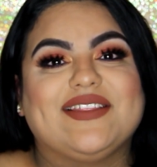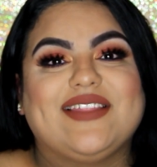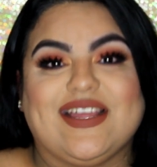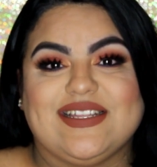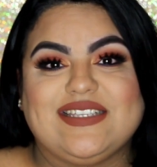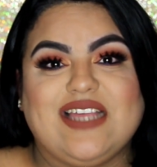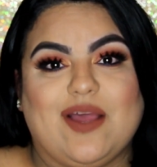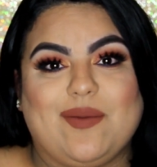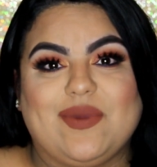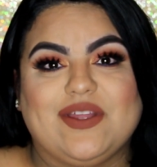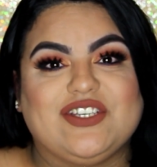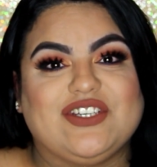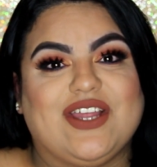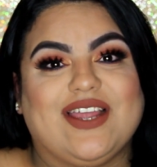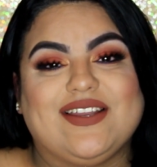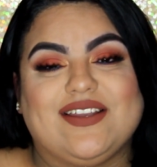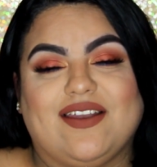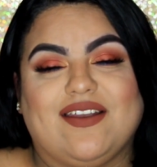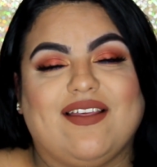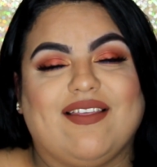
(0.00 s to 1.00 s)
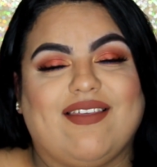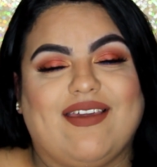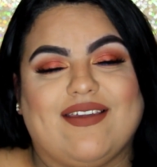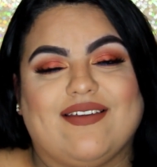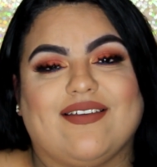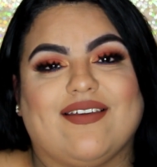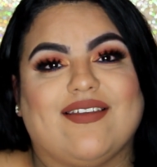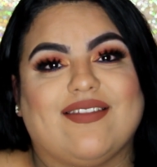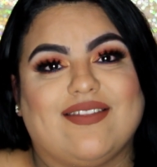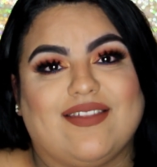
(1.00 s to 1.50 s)
That's how much I didn't
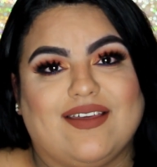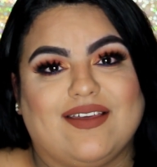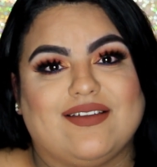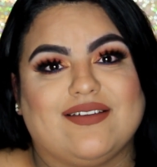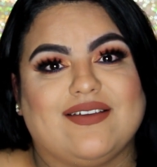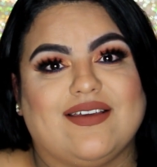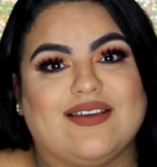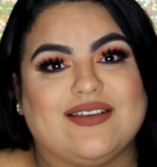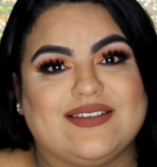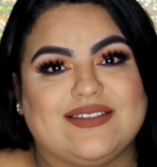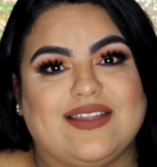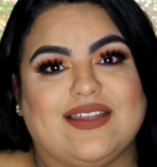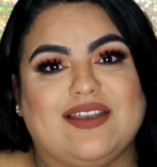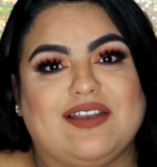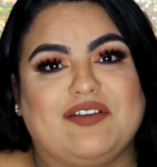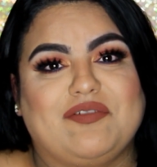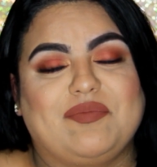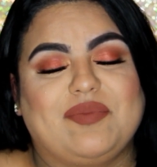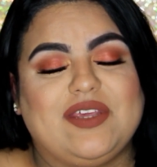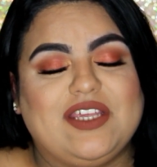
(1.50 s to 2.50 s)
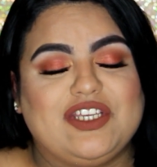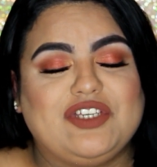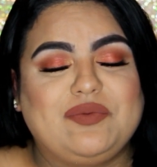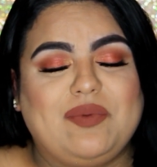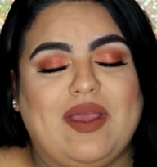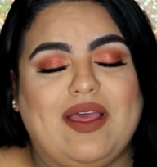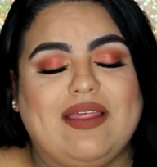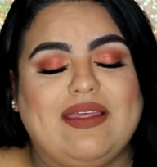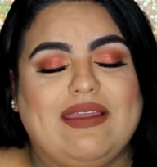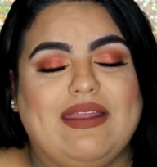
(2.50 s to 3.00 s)
like the extended
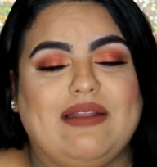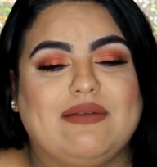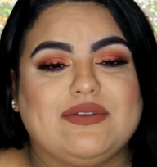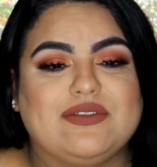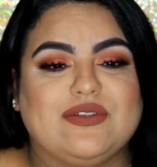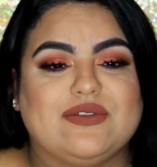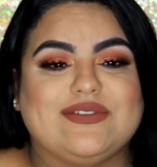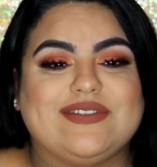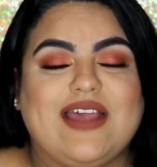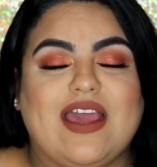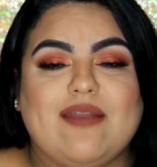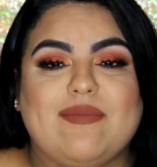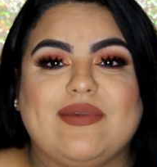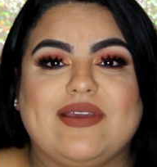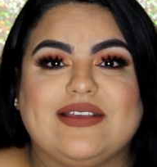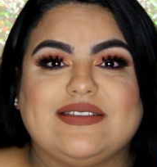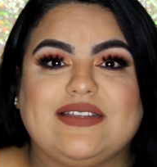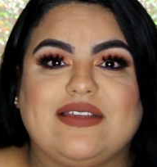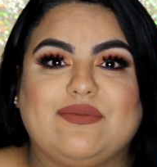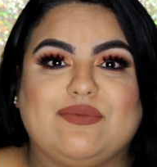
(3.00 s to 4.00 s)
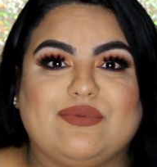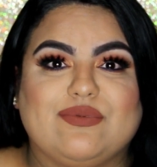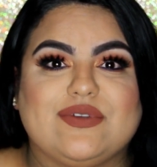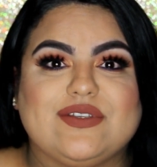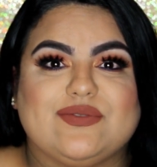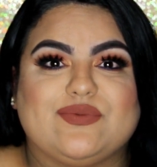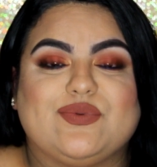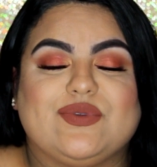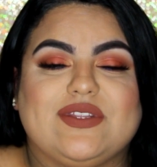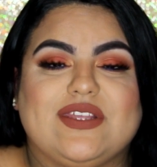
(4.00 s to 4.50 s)
peach palette. I was so sad because I
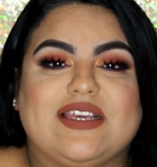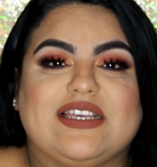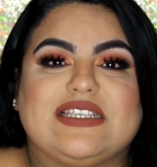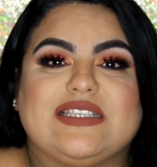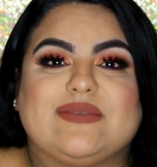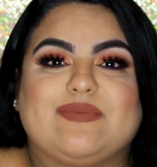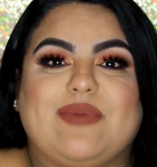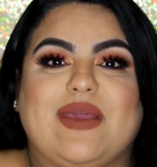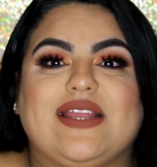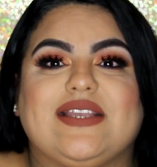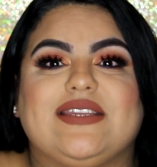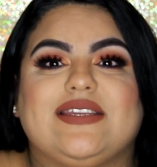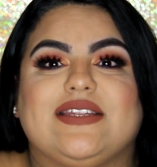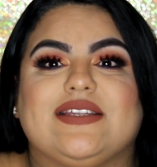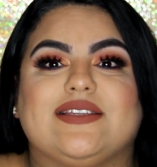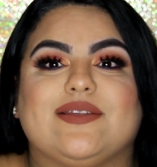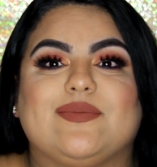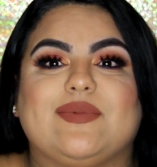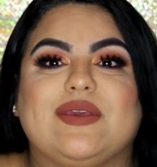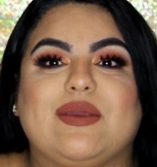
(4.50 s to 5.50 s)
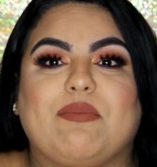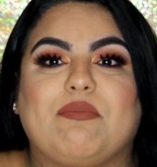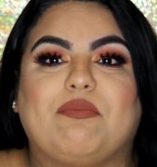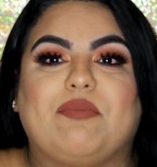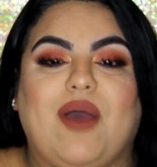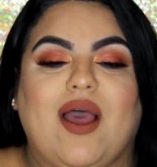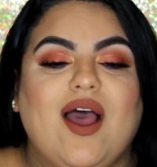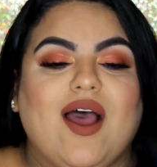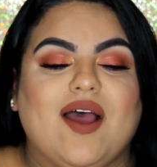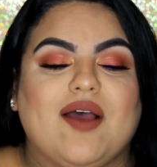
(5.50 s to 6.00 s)
was really expecting it to be
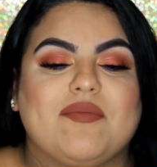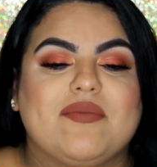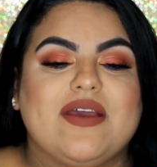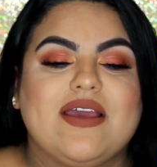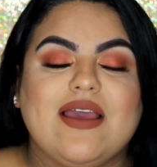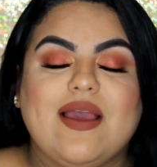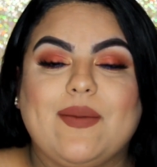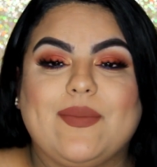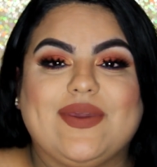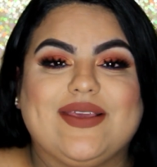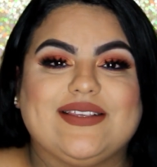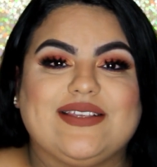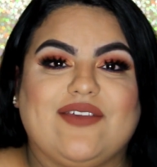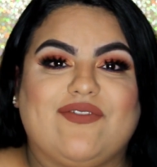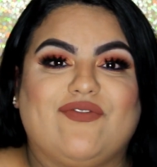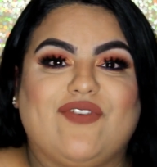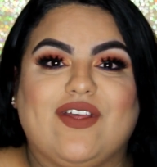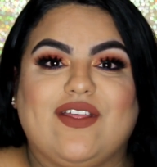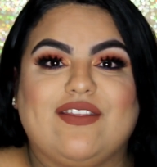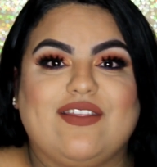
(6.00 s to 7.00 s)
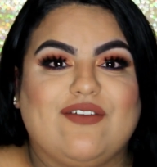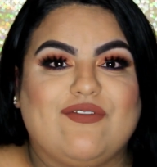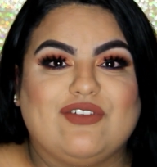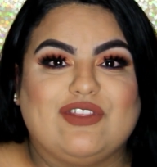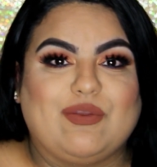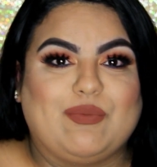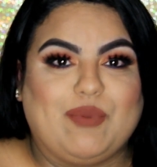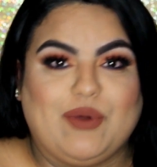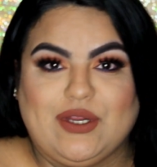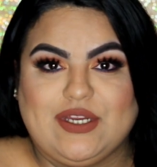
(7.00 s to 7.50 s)
bomb because I fell in love
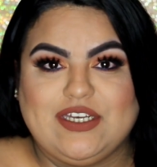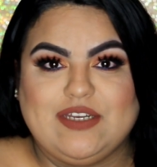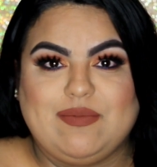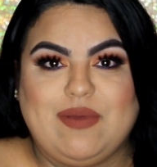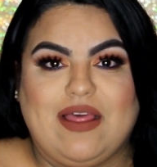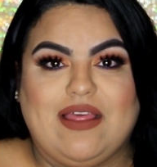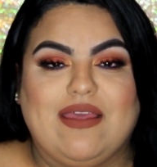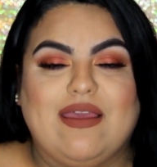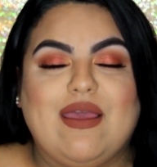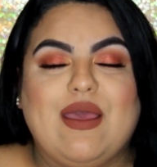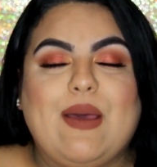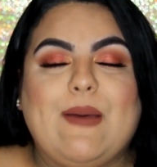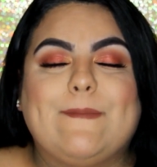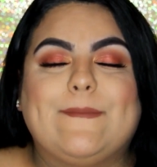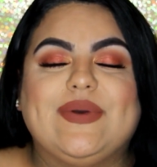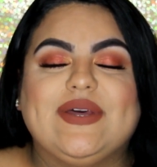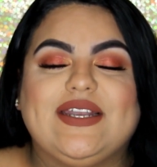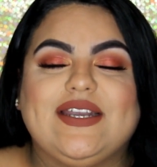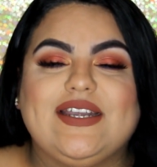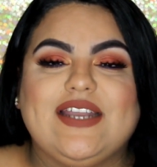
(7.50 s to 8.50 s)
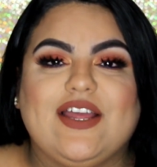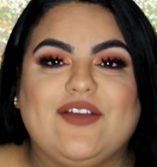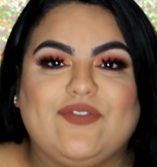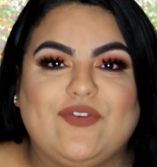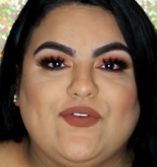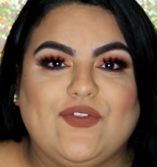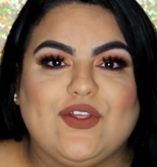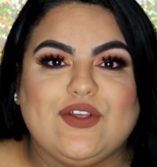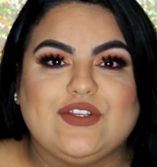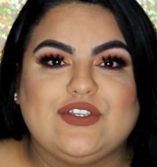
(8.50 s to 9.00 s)
with the burgundy palette. But
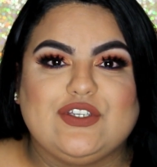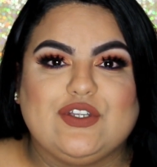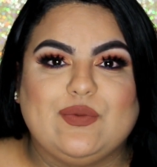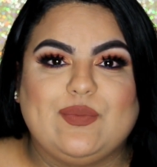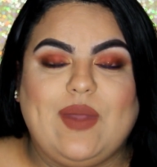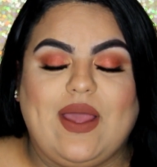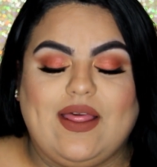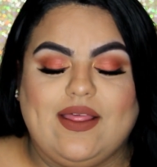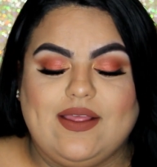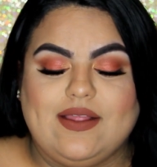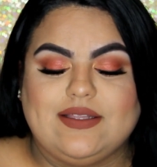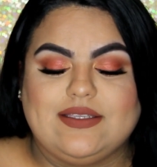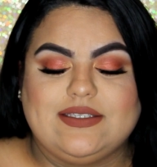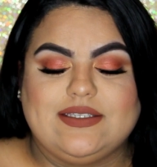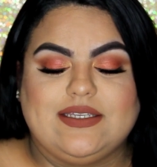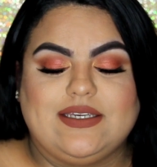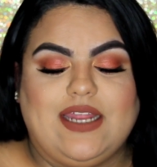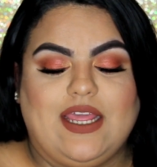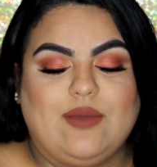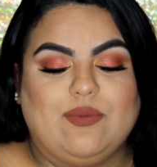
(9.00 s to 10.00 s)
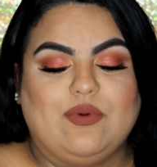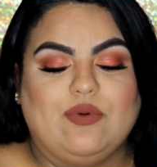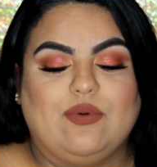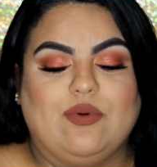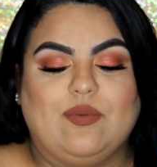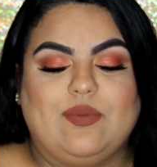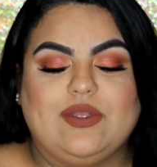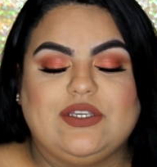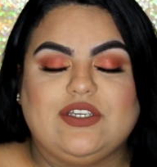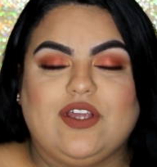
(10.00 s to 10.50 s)
enough of those two palettes. Today we
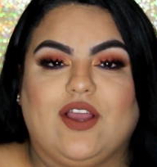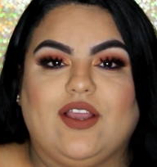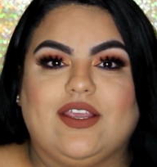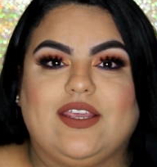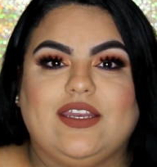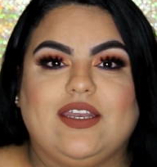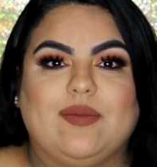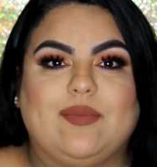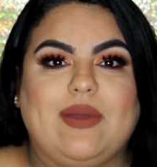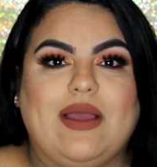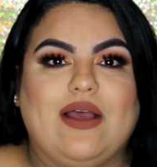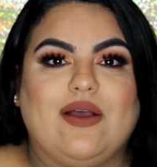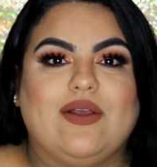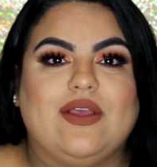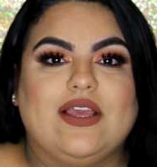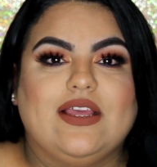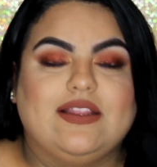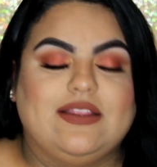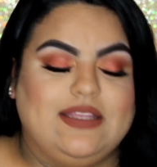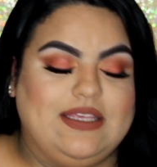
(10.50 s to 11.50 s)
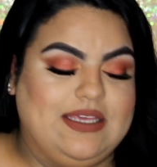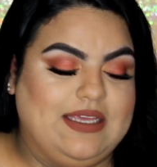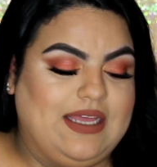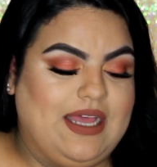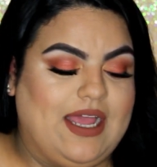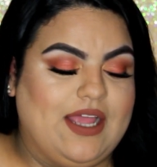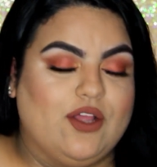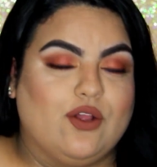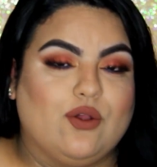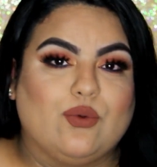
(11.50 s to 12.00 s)
will be talking about the
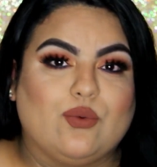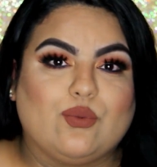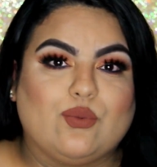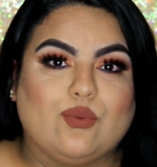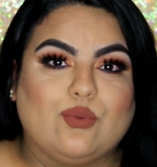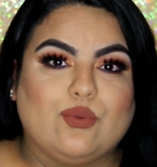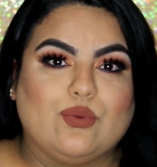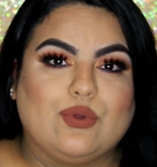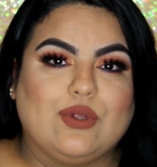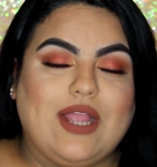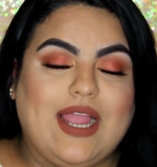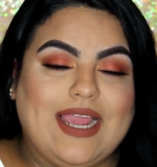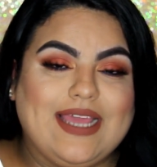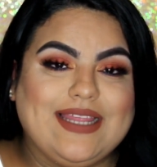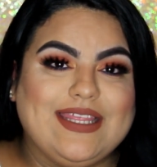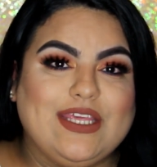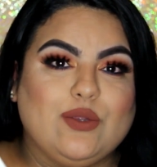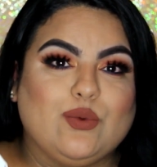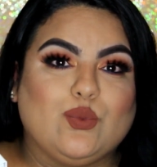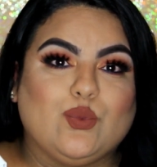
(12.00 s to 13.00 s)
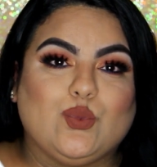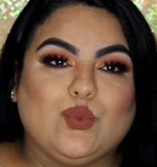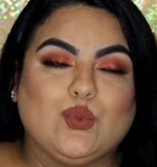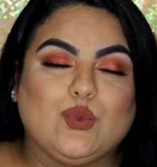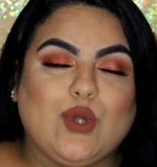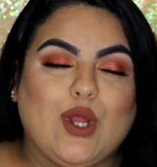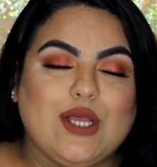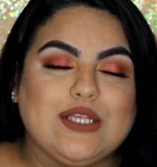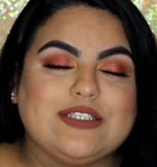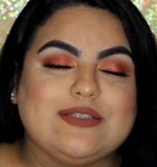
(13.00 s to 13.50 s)
Kylie
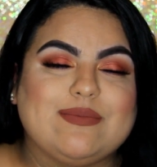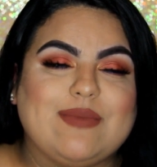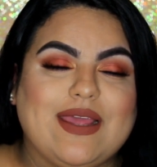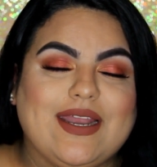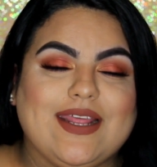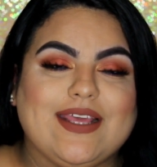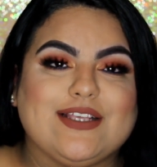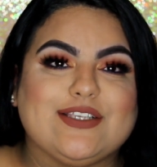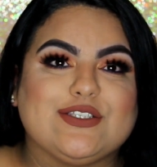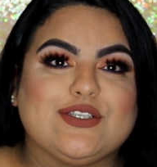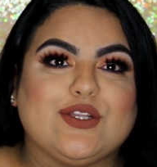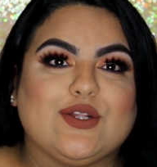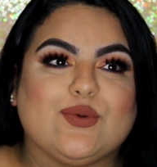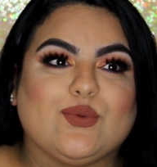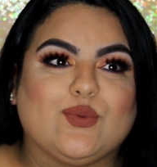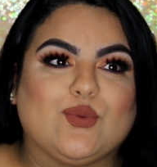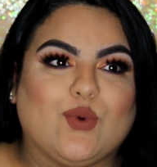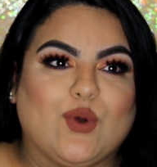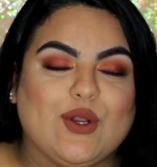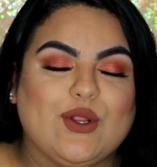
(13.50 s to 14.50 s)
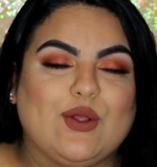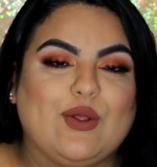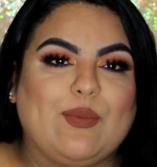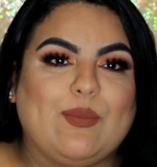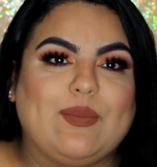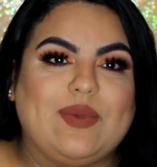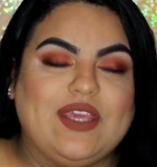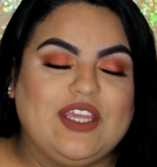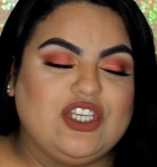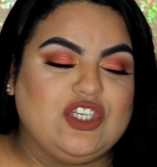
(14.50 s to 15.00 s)
Cosmetics
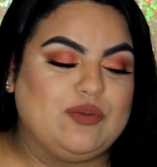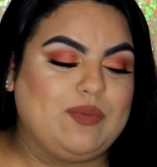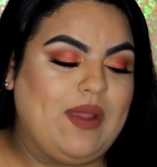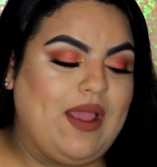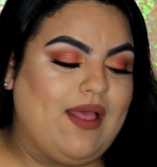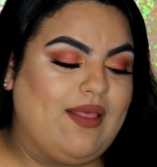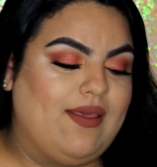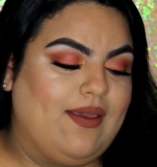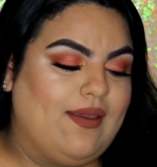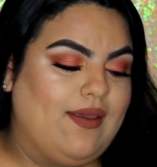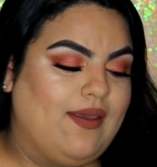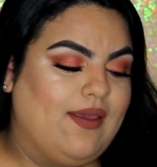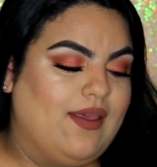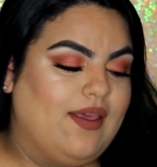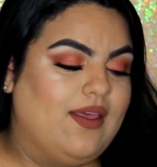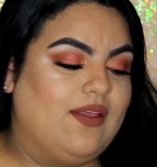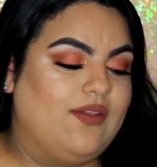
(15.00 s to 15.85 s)
Royal Peach palette.